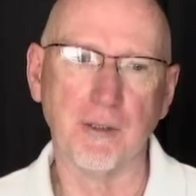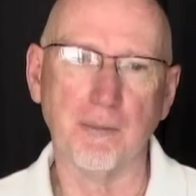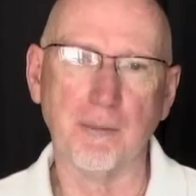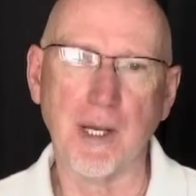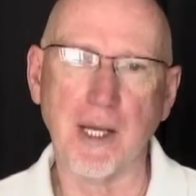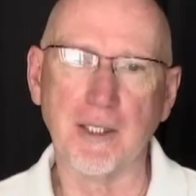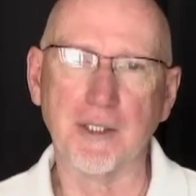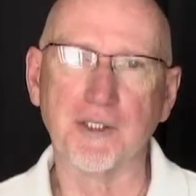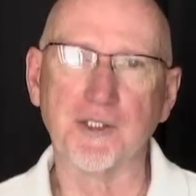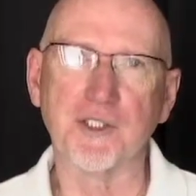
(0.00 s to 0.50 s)

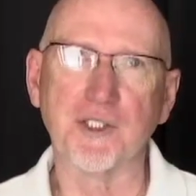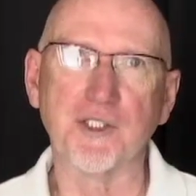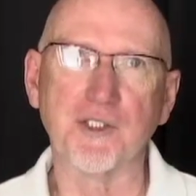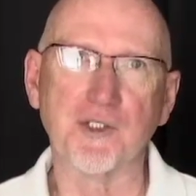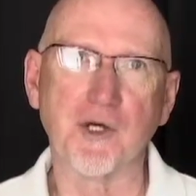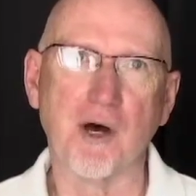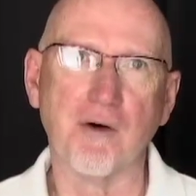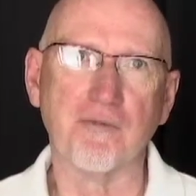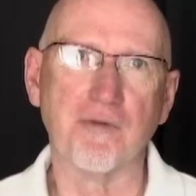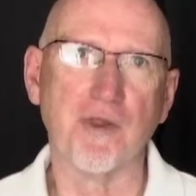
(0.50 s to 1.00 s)
Balanchine's
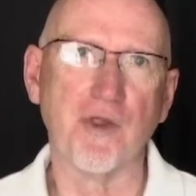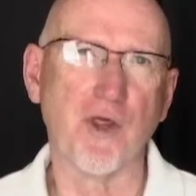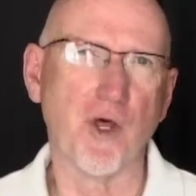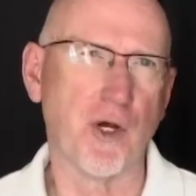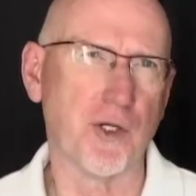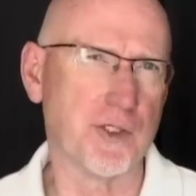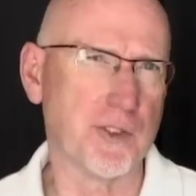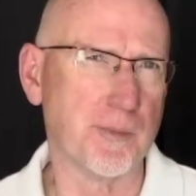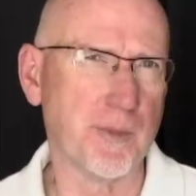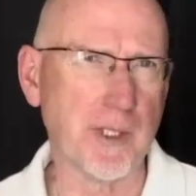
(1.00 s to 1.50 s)
often
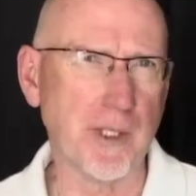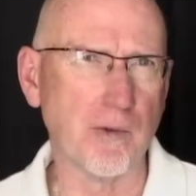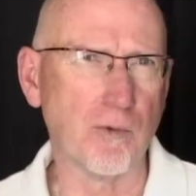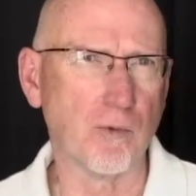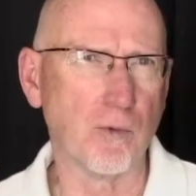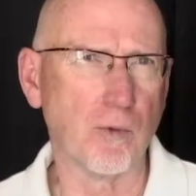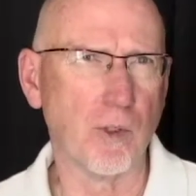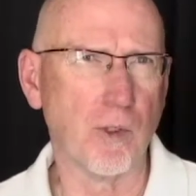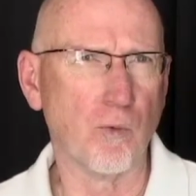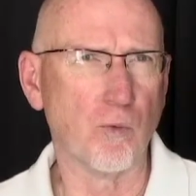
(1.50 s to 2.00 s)
thought to be
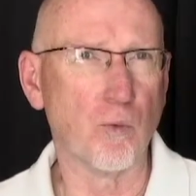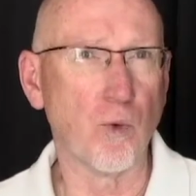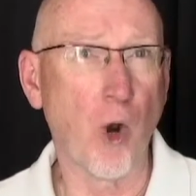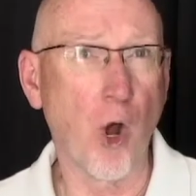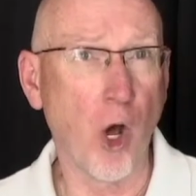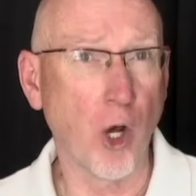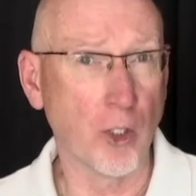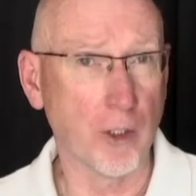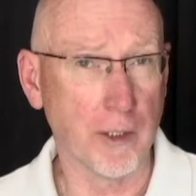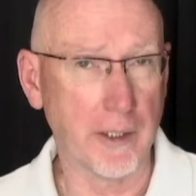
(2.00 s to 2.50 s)

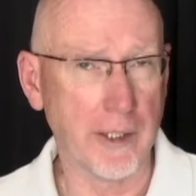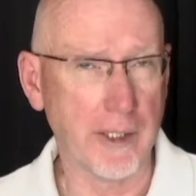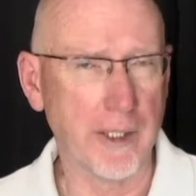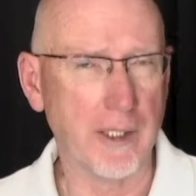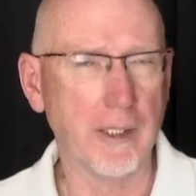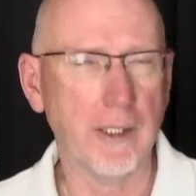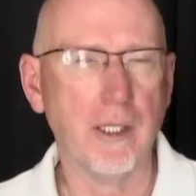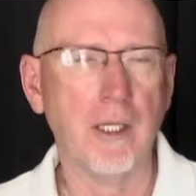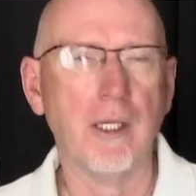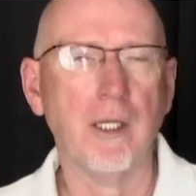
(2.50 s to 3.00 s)
wrongly
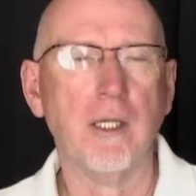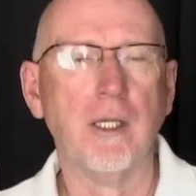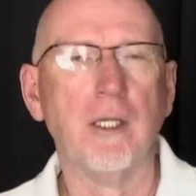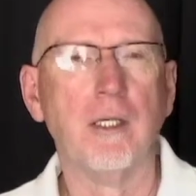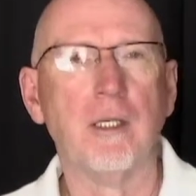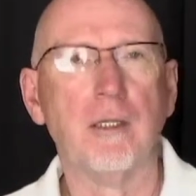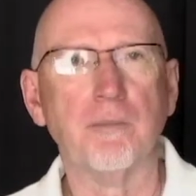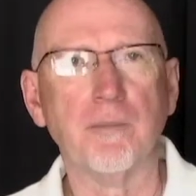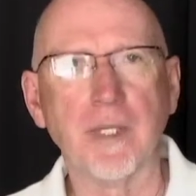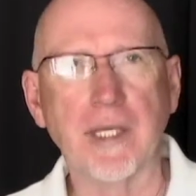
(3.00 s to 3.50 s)

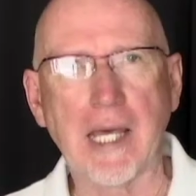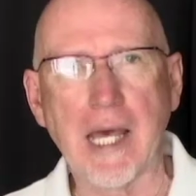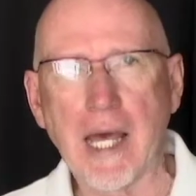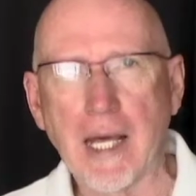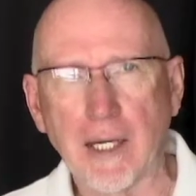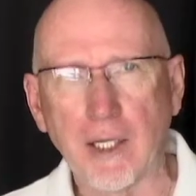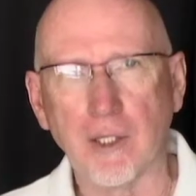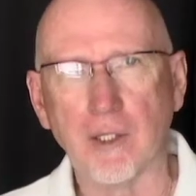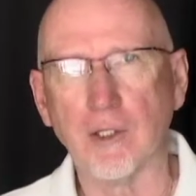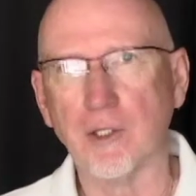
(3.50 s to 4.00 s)

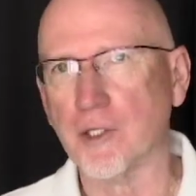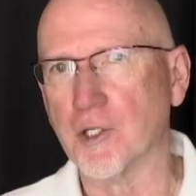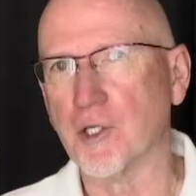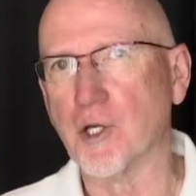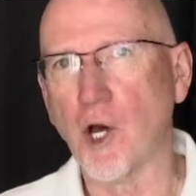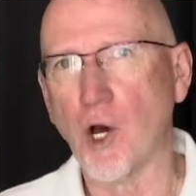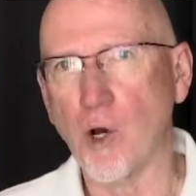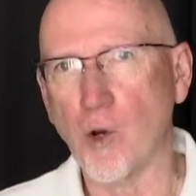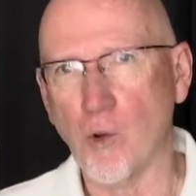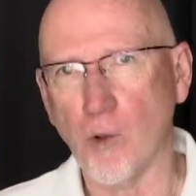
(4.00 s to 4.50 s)
mechanical and
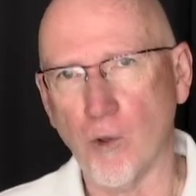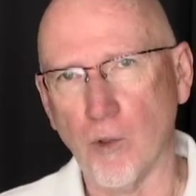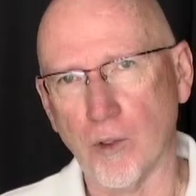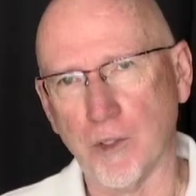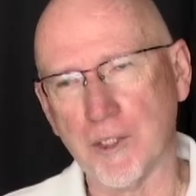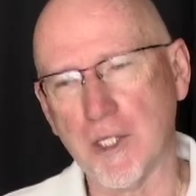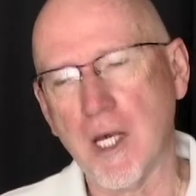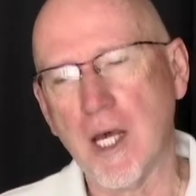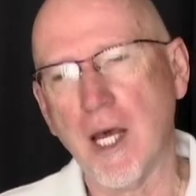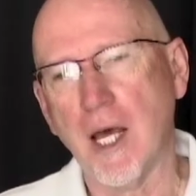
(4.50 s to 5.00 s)

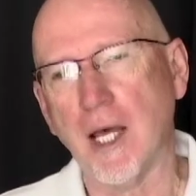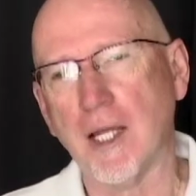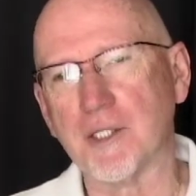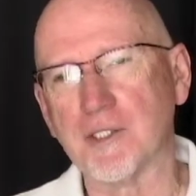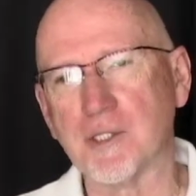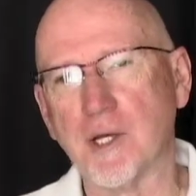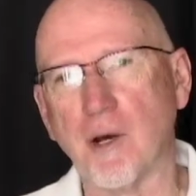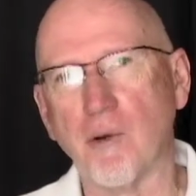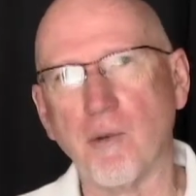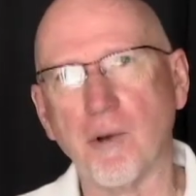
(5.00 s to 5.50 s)
cold, and
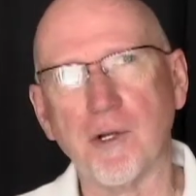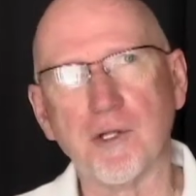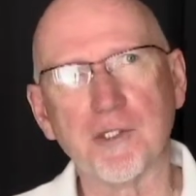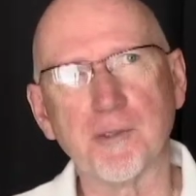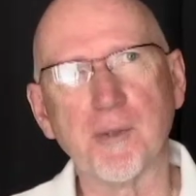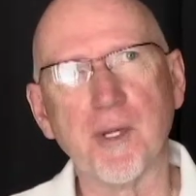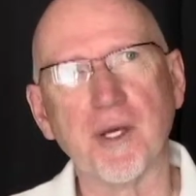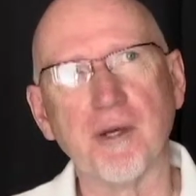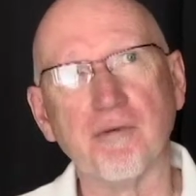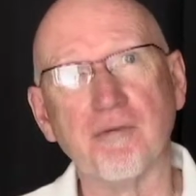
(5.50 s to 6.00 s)
so I wanted
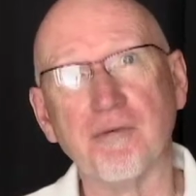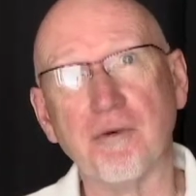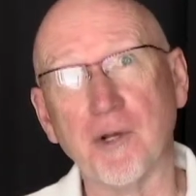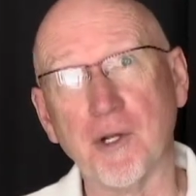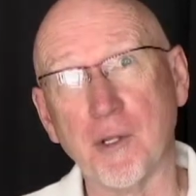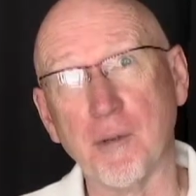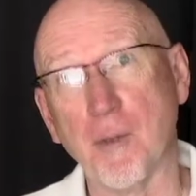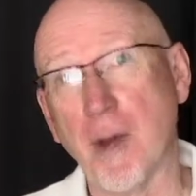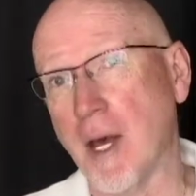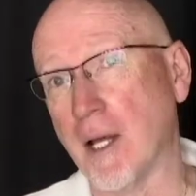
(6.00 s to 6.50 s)
to make a
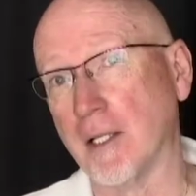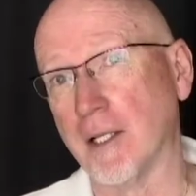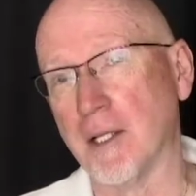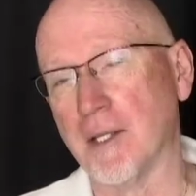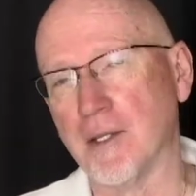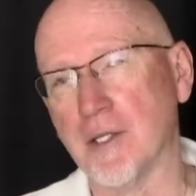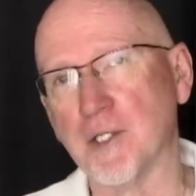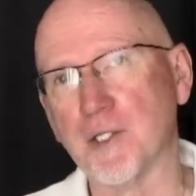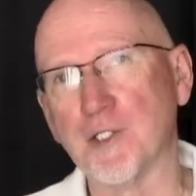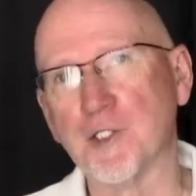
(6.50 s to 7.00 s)
funny ballet
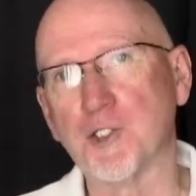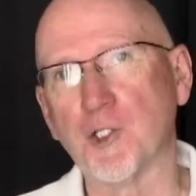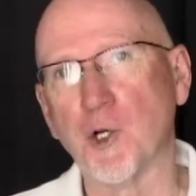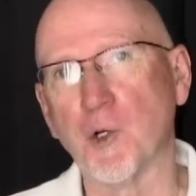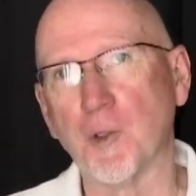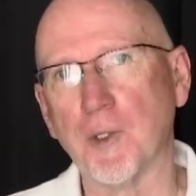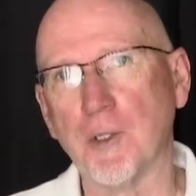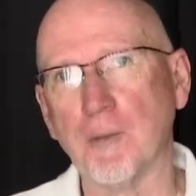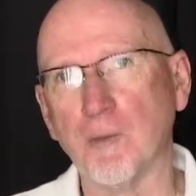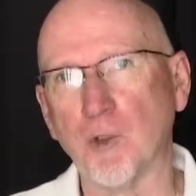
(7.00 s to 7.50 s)
that
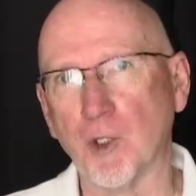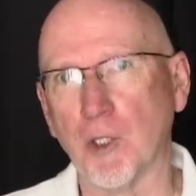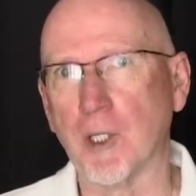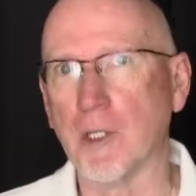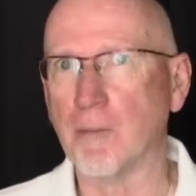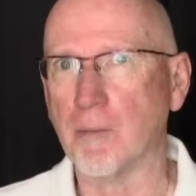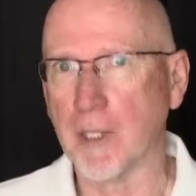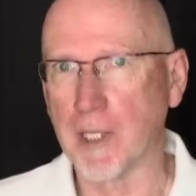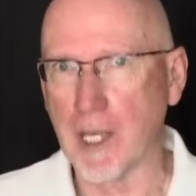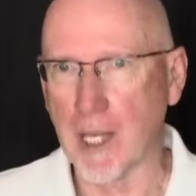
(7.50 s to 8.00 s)
showed him
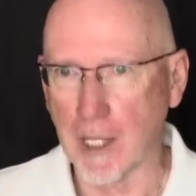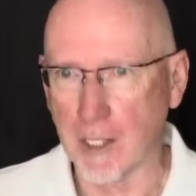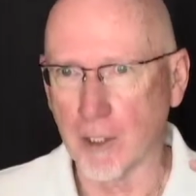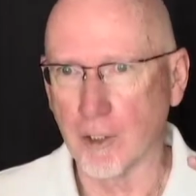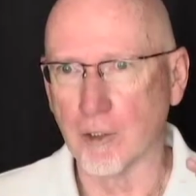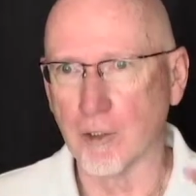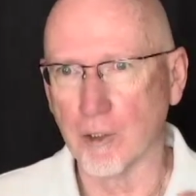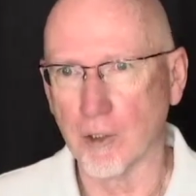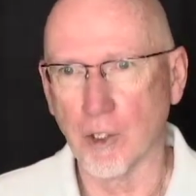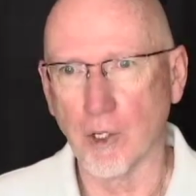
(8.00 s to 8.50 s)
looking
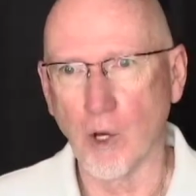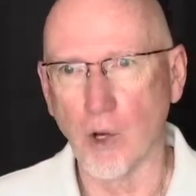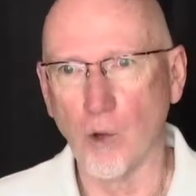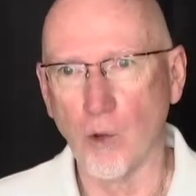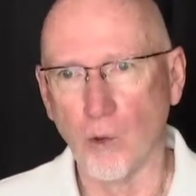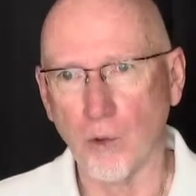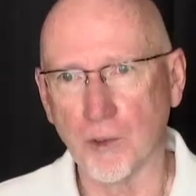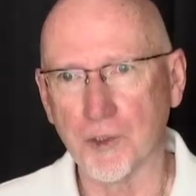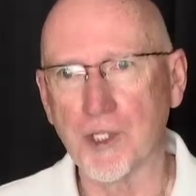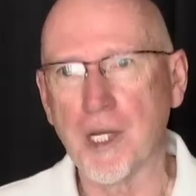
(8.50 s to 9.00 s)
mechanical and
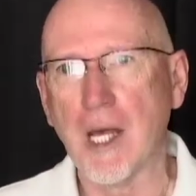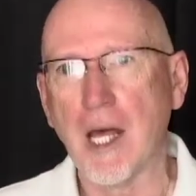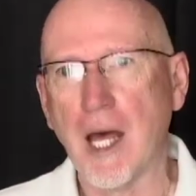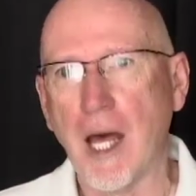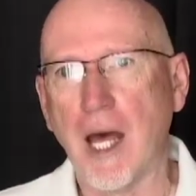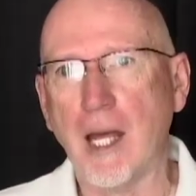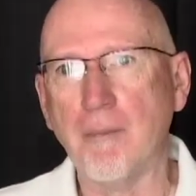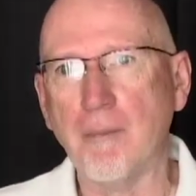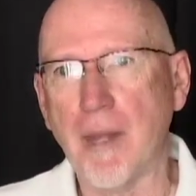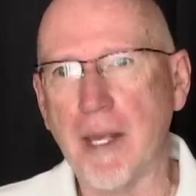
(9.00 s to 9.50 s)
cold
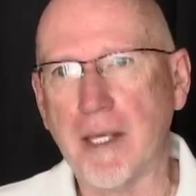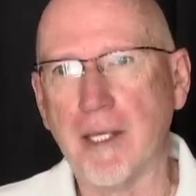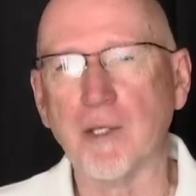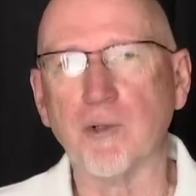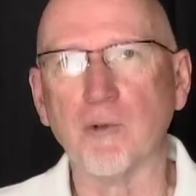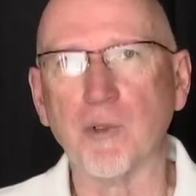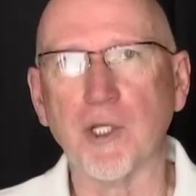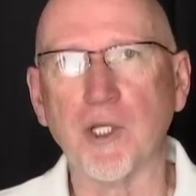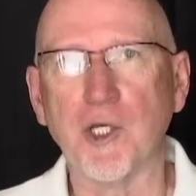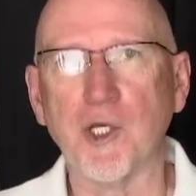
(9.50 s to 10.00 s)
and make it
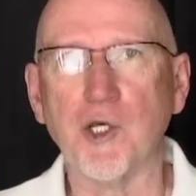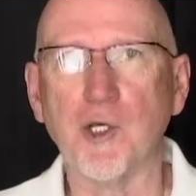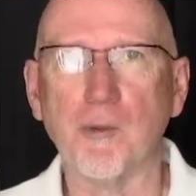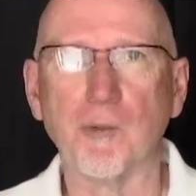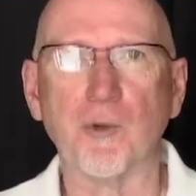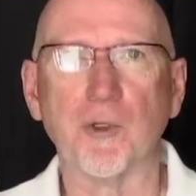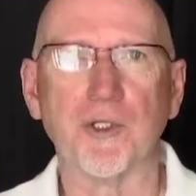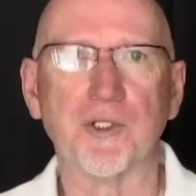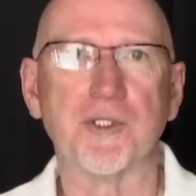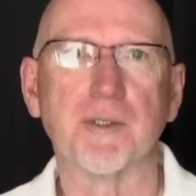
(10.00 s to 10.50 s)
really
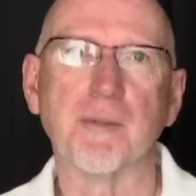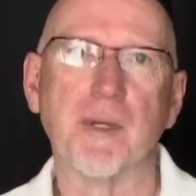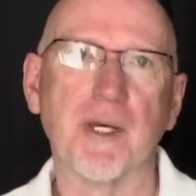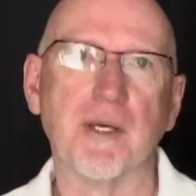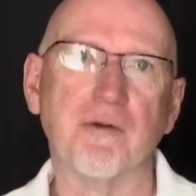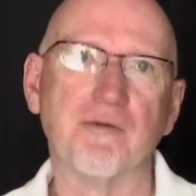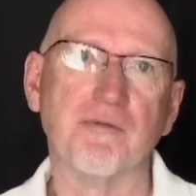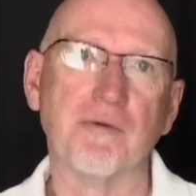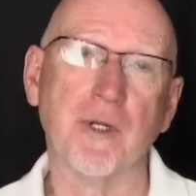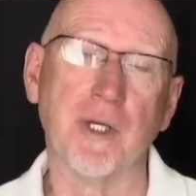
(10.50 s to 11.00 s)
humorous and make
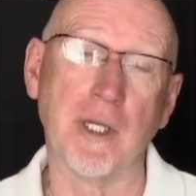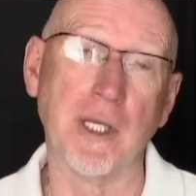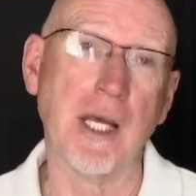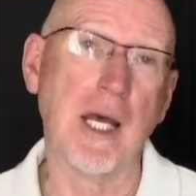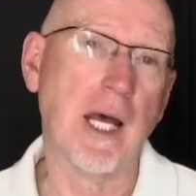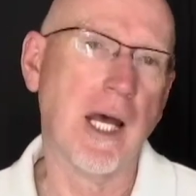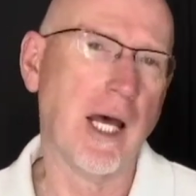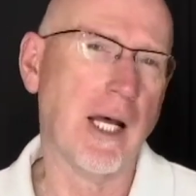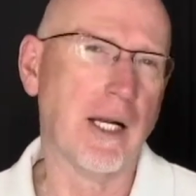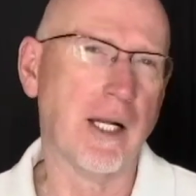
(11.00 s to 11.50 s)
it funny,
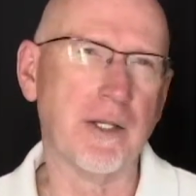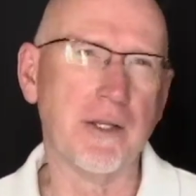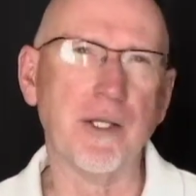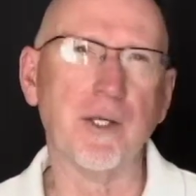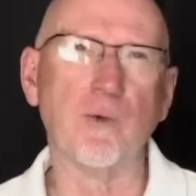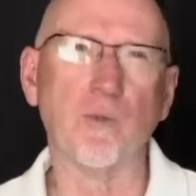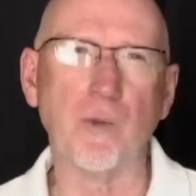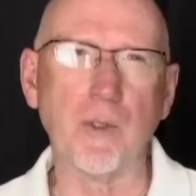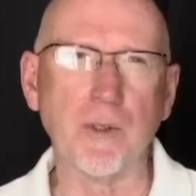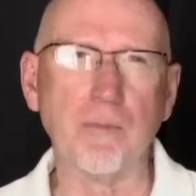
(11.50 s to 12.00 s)
and I
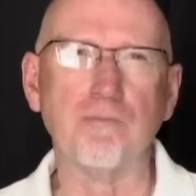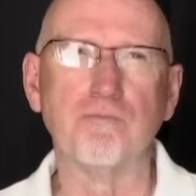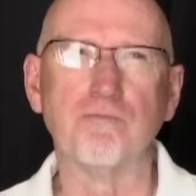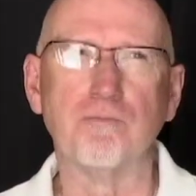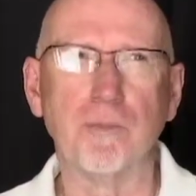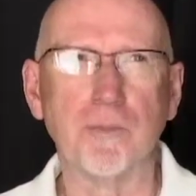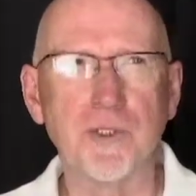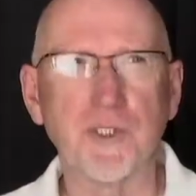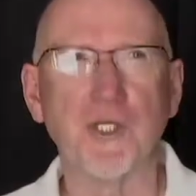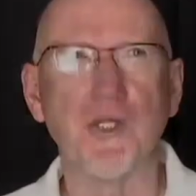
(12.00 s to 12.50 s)
think we
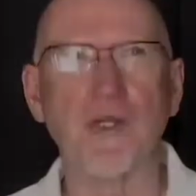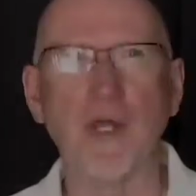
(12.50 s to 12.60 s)
did